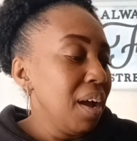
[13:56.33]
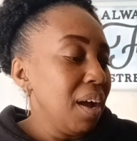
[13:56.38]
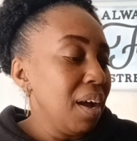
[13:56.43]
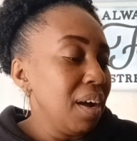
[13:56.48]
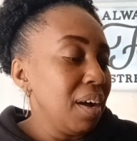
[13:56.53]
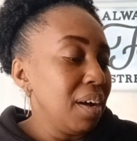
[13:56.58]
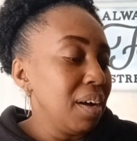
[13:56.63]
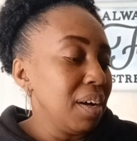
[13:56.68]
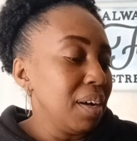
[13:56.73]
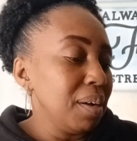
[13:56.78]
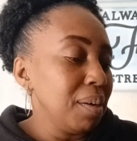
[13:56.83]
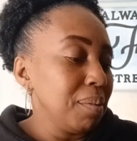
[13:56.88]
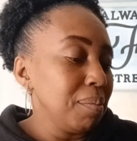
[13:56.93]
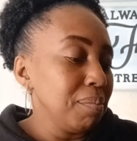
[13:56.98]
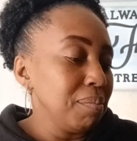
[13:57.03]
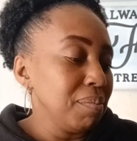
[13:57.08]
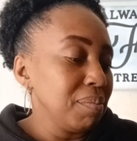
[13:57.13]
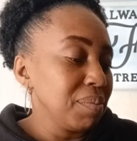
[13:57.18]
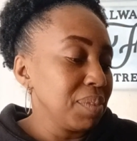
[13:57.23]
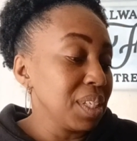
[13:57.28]

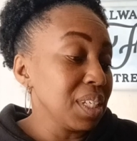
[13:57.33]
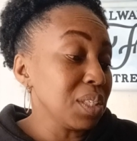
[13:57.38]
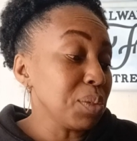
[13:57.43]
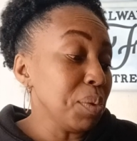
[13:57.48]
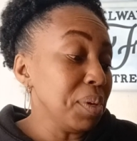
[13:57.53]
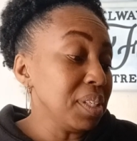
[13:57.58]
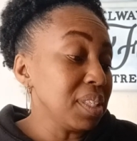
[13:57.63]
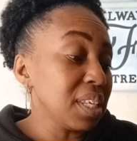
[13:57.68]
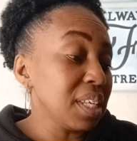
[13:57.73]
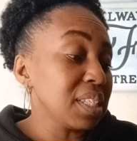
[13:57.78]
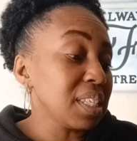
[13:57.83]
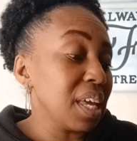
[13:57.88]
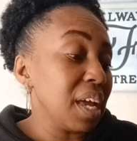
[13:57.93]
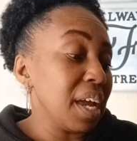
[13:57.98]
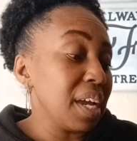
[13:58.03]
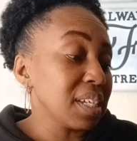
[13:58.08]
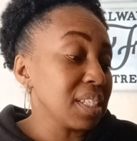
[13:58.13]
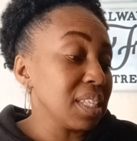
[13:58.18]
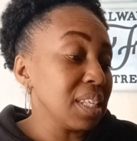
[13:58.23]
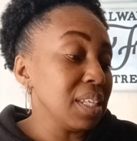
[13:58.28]
Um, this one says an
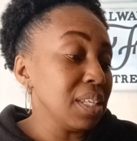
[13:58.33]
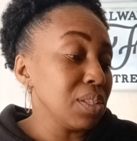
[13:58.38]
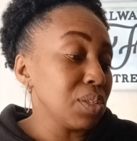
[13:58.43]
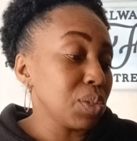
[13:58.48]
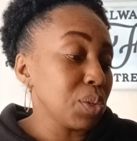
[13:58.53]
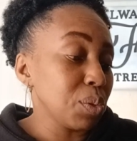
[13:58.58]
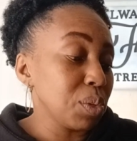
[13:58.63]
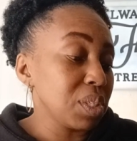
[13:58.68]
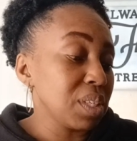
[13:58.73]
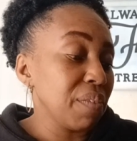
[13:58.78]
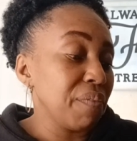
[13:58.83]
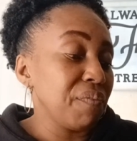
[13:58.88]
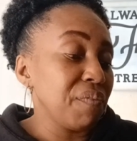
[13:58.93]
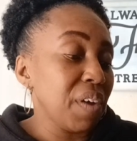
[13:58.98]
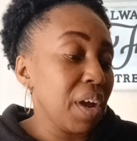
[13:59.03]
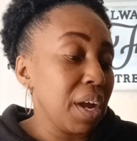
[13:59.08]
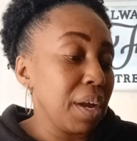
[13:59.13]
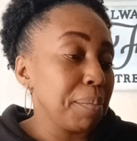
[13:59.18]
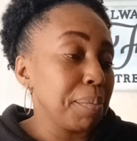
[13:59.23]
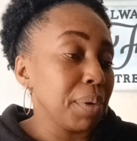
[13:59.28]
excellent source of
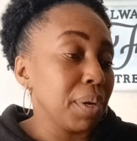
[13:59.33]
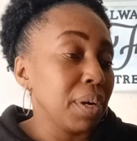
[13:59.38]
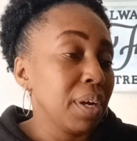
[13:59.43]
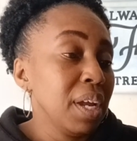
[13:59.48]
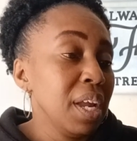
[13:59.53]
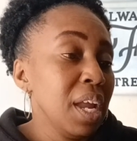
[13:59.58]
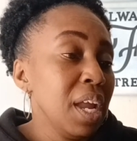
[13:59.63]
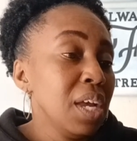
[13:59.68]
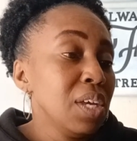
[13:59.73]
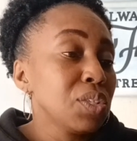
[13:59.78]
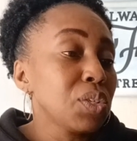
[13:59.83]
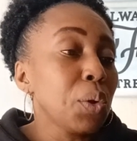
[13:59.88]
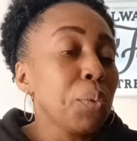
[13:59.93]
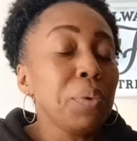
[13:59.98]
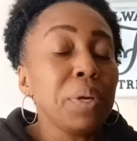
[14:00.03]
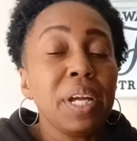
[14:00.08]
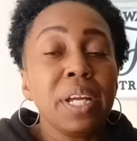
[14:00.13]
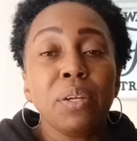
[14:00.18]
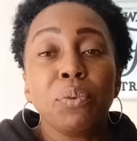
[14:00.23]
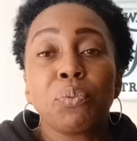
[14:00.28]
fiber. So
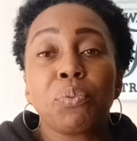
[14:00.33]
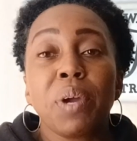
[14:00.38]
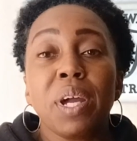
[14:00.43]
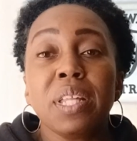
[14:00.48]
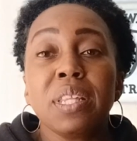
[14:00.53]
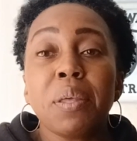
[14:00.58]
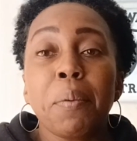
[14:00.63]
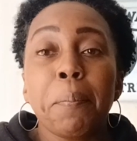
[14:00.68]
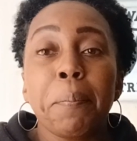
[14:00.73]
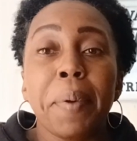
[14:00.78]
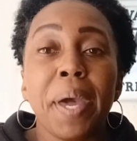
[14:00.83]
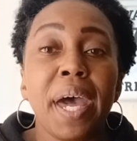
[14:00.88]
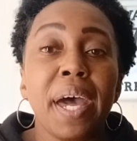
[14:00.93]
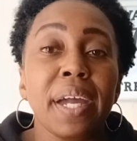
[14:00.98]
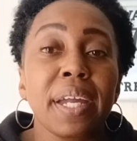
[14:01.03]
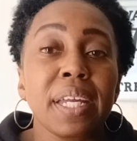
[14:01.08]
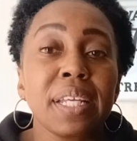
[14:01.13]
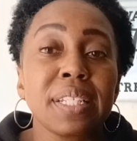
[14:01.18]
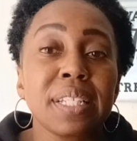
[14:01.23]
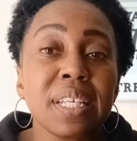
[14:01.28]
when I read the
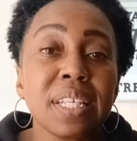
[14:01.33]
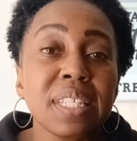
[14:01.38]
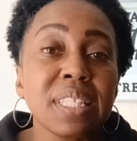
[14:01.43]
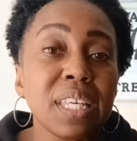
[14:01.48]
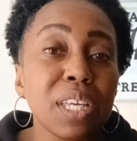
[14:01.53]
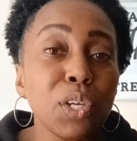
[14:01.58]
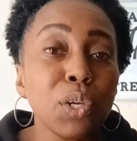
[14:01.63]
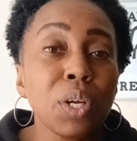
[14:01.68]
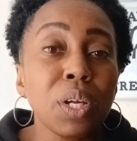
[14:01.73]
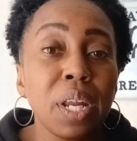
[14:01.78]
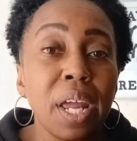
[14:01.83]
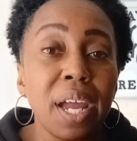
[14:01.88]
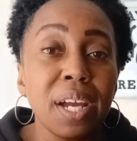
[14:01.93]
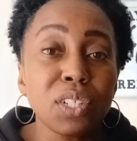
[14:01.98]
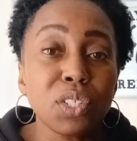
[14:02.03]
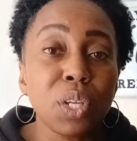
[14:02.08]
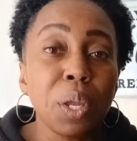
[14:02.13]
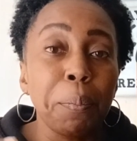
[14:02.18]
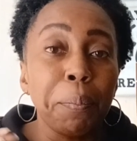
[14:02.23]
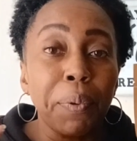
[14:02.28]
back, it does say you can
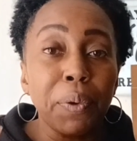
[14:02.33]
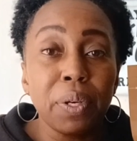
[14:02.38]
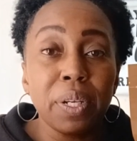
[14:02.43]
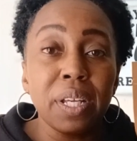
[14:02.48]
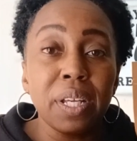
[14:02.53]
actually put